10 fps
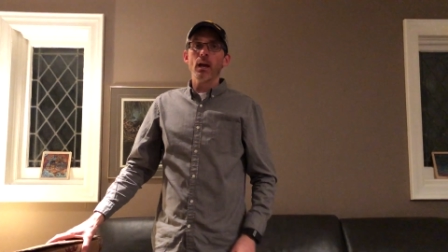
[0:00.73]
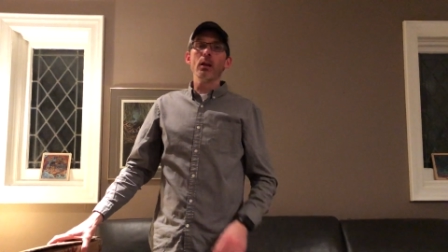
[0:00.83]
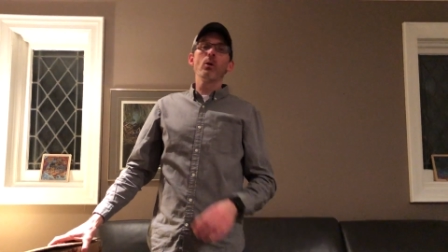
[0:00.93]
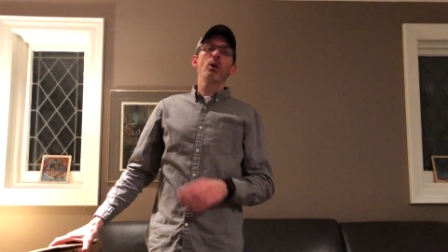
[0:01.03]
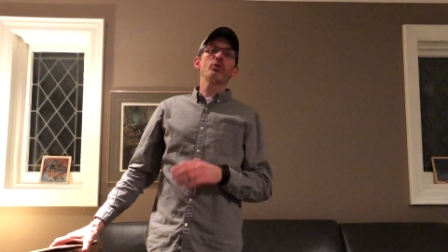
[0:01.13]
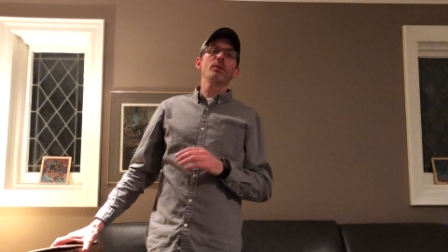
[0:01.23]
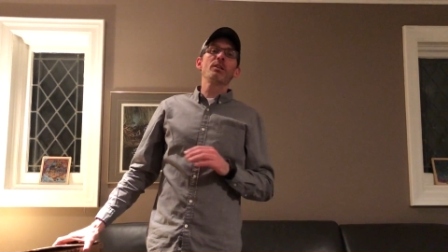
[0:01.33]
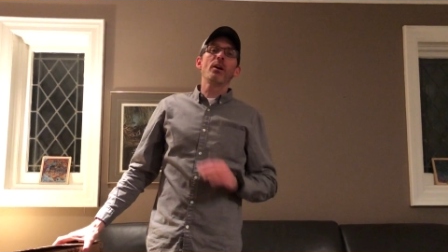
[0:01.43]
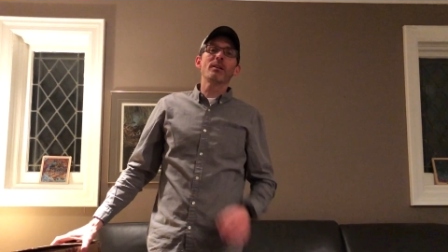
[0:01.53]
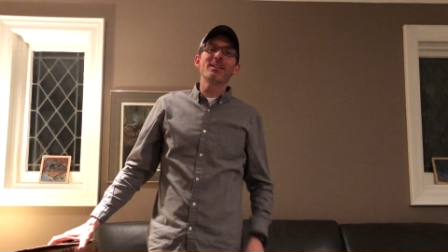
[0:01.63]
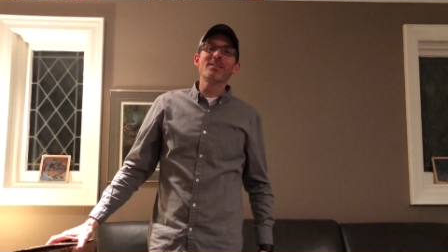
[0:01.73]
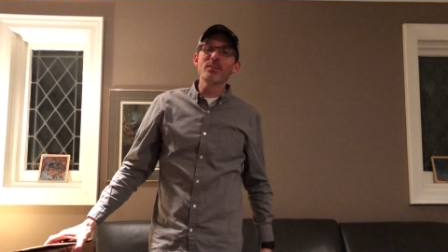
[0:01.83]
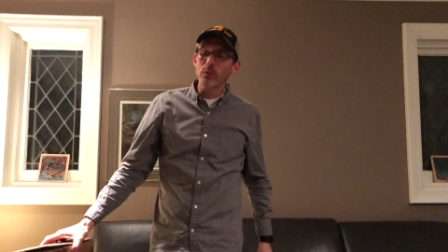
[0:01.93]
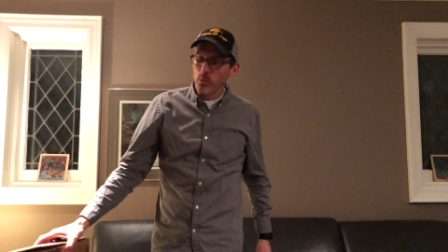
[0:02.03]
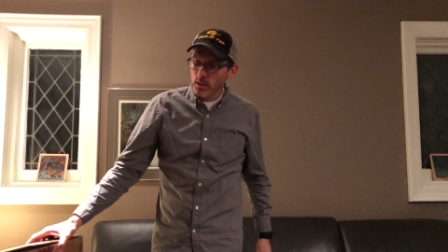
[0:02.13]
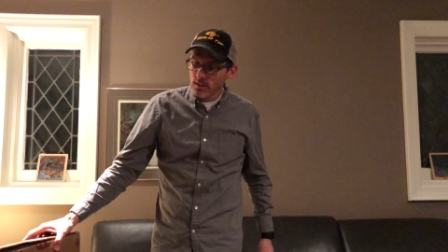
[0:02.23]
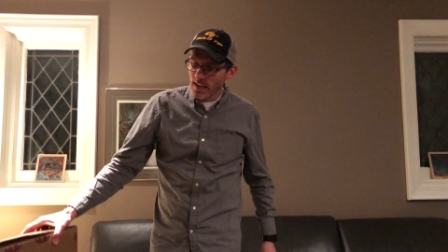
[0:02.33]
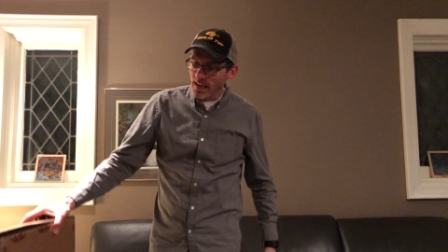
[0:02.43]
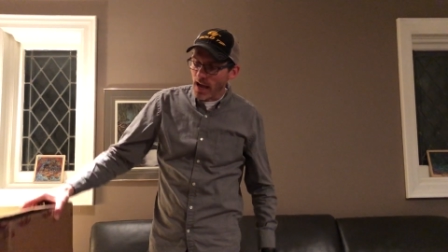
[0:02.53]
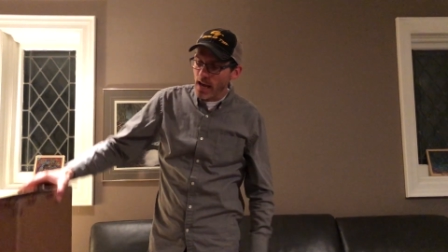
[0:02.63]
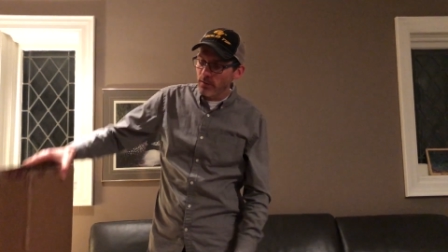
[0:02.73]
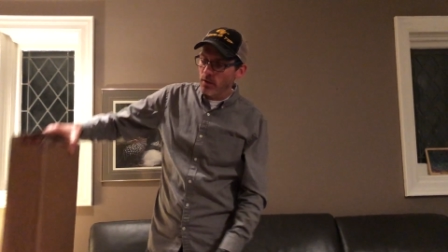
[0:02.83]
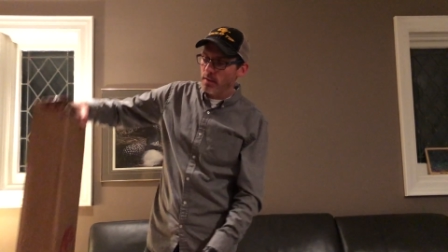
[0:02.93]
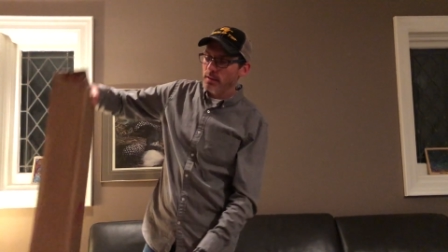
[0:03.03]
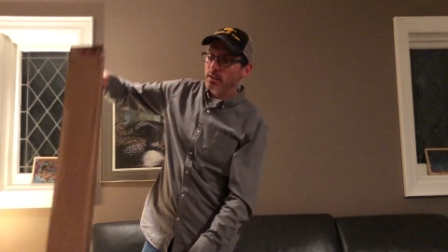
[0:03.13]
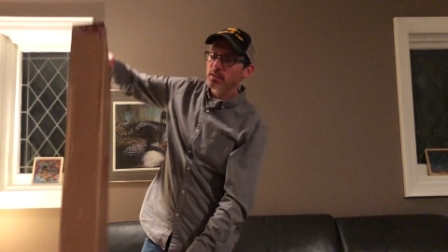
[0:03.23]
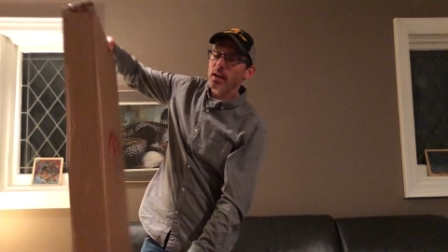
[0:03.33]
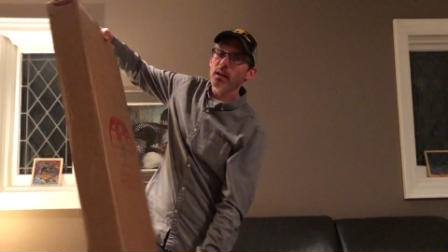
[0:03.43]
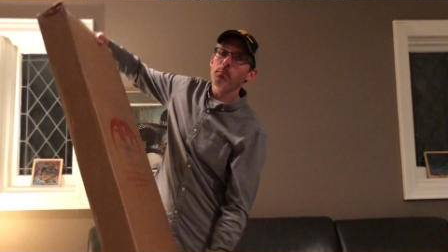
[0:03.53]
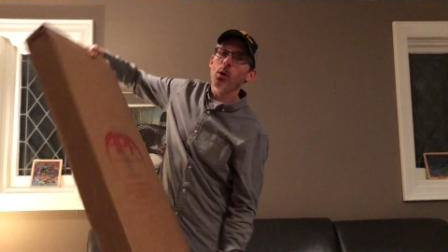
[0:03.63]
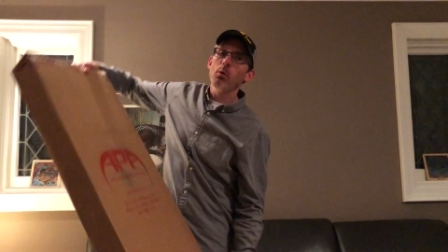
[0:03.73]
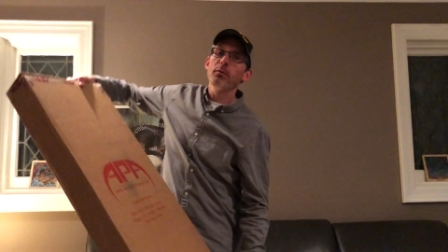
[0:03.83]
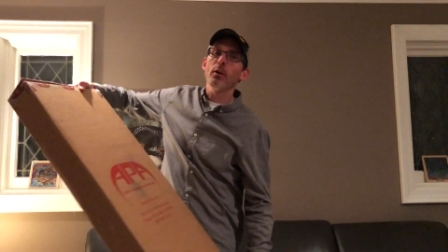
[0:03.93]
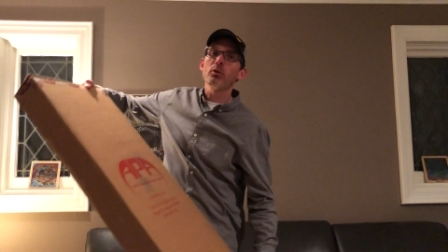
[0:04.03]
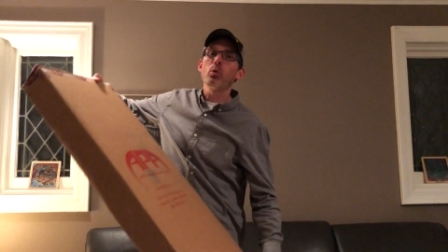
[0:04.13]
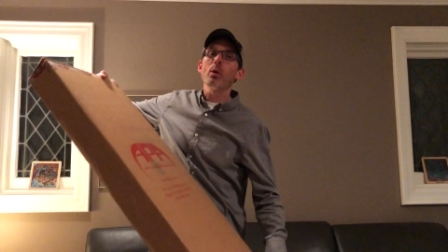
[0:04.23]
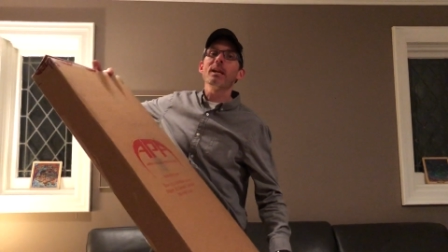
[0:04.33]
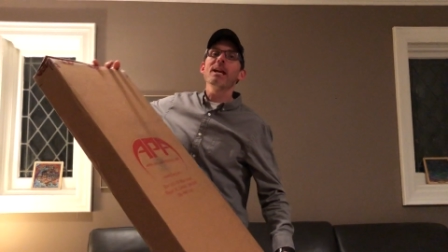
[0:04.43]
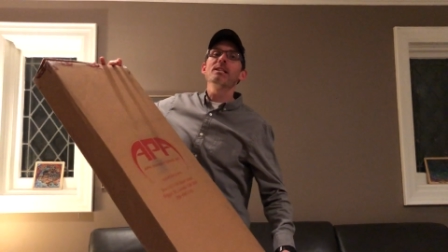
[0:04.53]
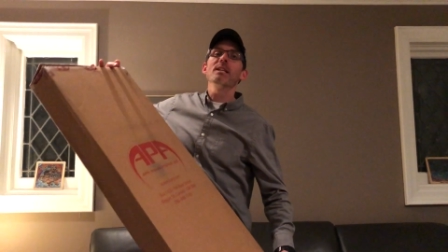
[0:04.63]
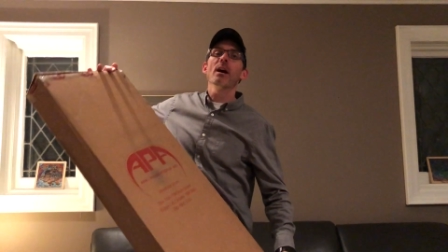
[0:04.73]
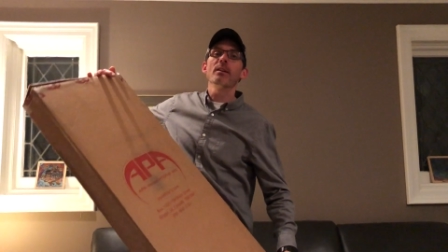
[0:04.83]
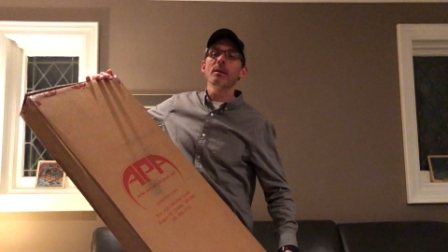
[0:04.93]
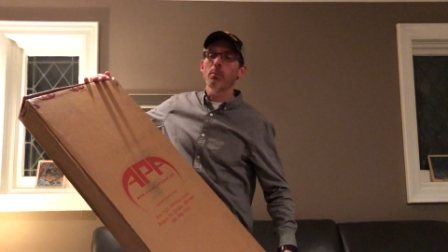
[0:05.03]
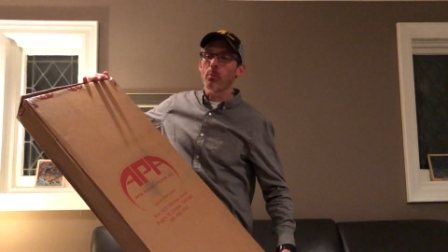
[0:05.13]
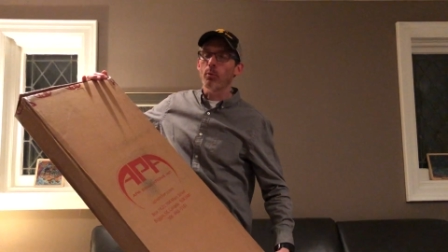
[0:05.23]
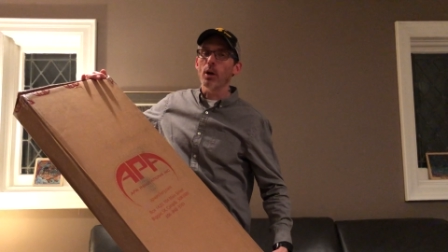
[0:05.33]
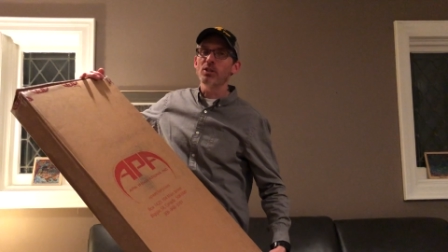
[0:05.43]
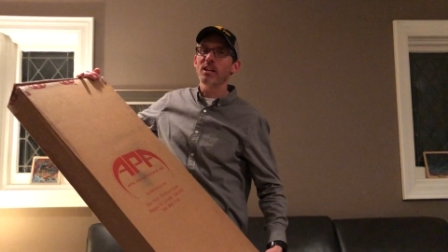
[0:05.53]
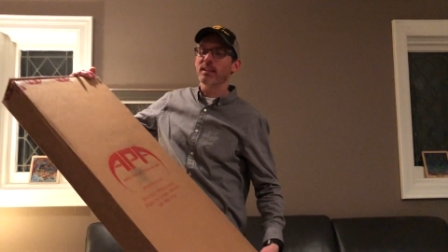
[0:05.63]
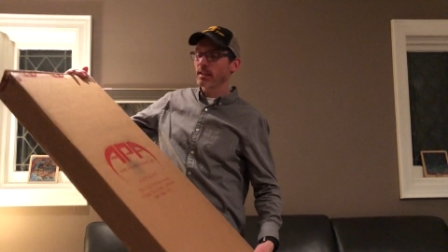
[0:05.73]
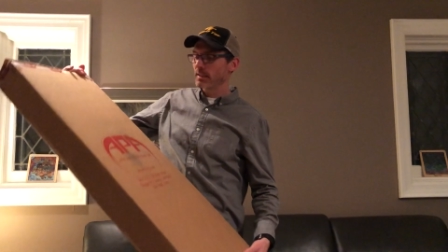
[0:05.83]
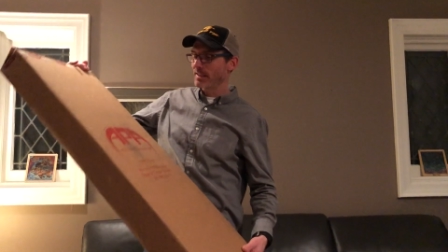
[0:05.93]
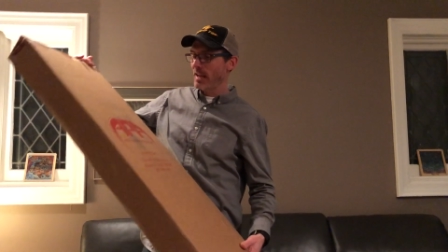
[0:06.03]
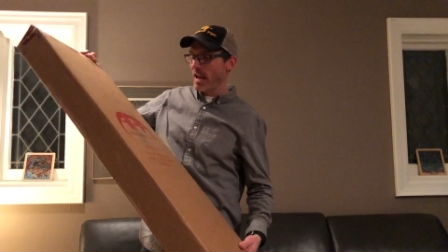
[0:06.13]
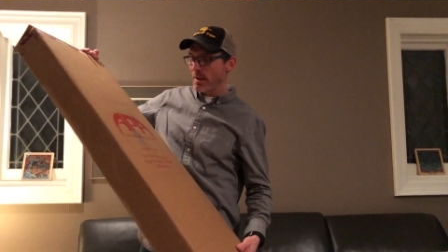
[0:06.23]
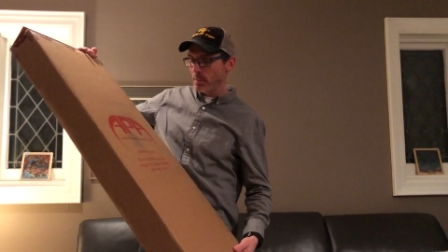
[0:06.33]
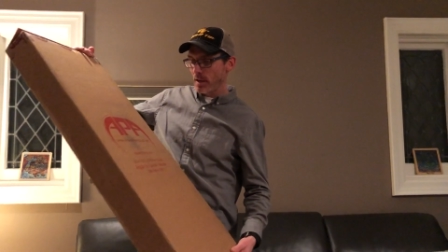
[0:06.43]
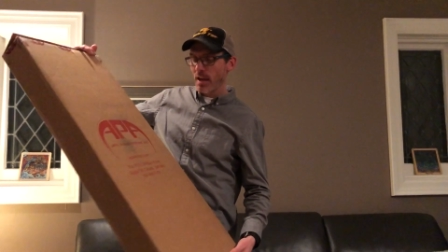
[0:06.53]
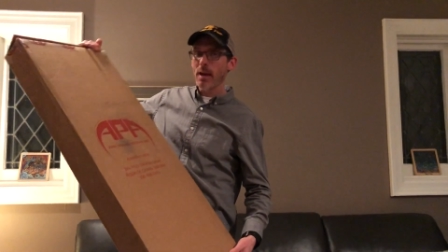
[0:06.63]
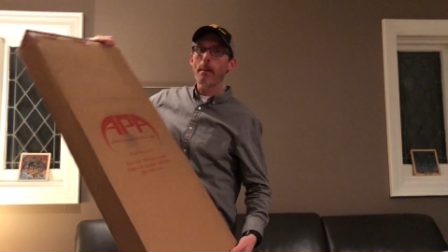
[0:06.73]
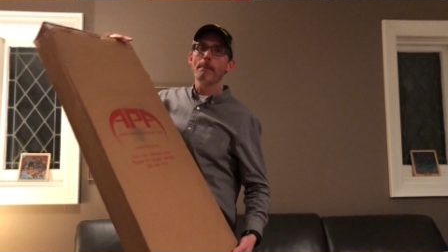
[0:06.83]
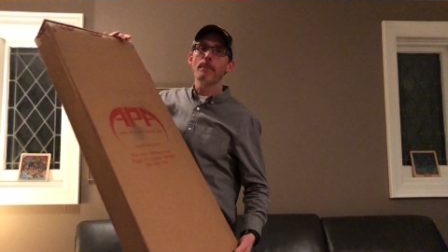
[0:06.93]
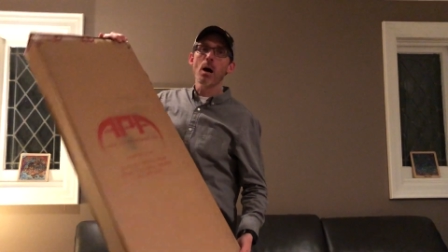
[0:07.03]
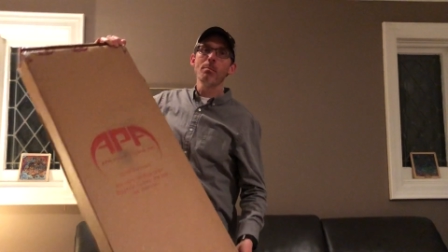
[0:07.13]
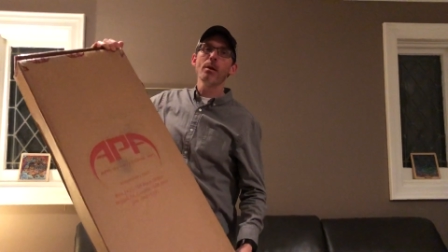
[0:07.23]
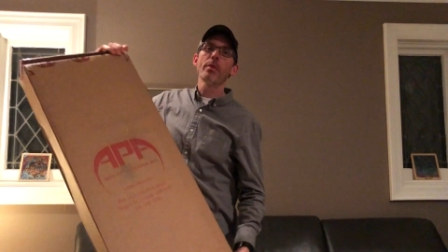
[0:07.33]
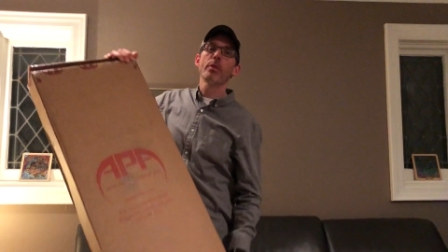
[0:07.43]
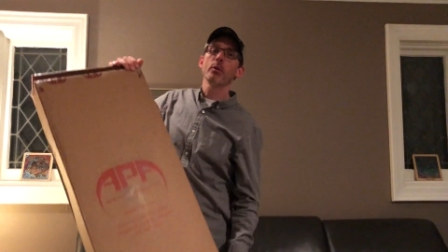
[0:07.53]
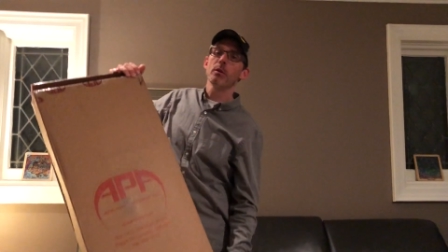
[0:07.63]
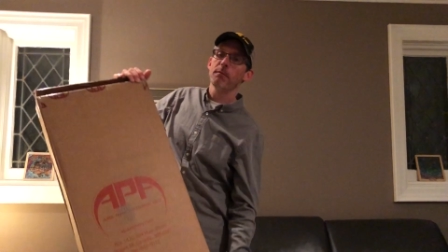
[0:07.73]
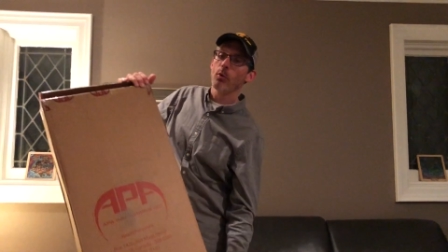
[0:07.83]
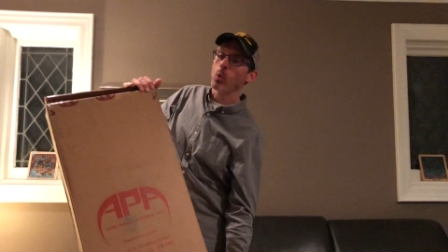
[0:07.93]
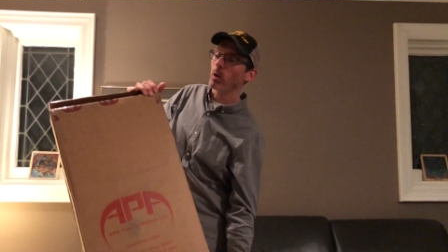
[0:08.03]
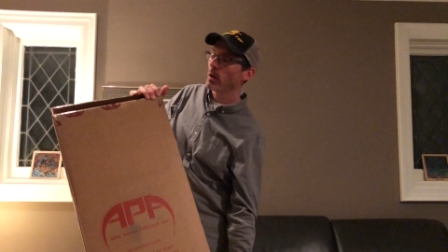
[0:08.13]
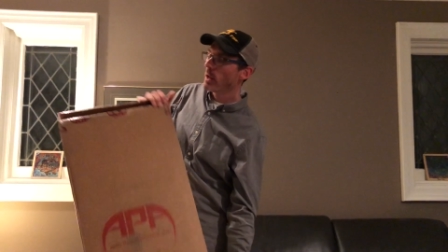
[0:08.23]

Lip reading: Hello Archery Talk, this is Lucas and I have got the second bow for our 2018 hunting bow project. It is an APA Mamba 34.